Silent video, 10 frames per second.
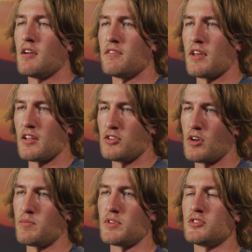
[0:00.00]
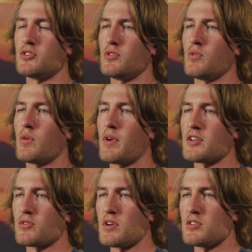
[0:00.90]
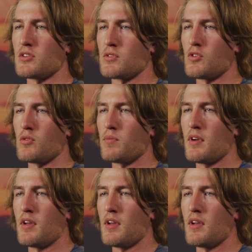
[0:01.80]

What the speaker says: If they can jump into a restoration group